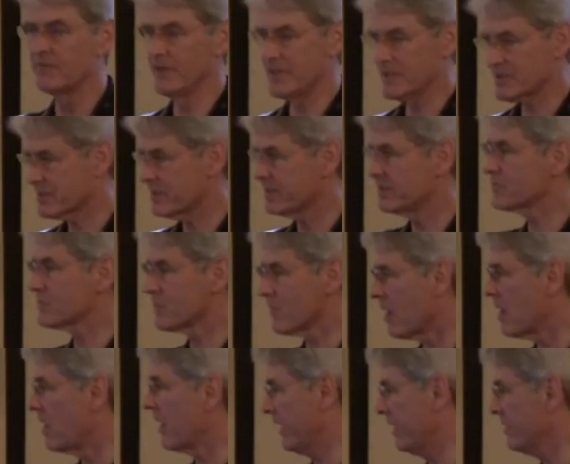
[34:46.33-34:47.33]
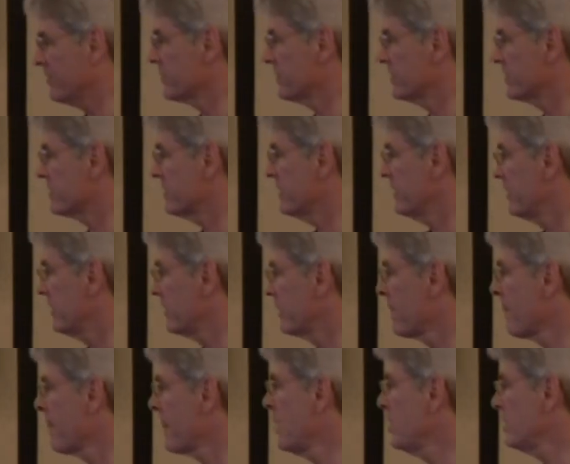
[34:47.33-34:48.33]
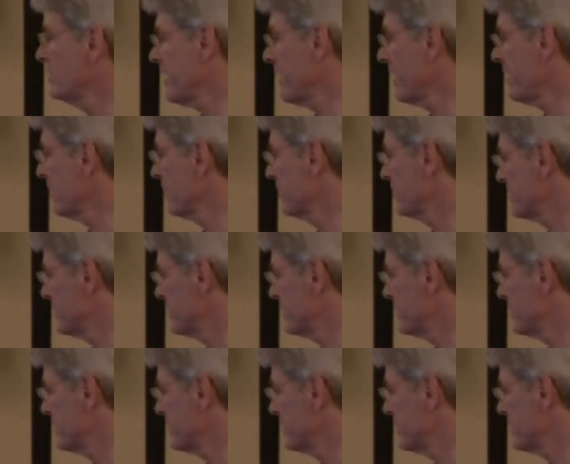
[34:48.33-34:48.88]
vested strong interest in taking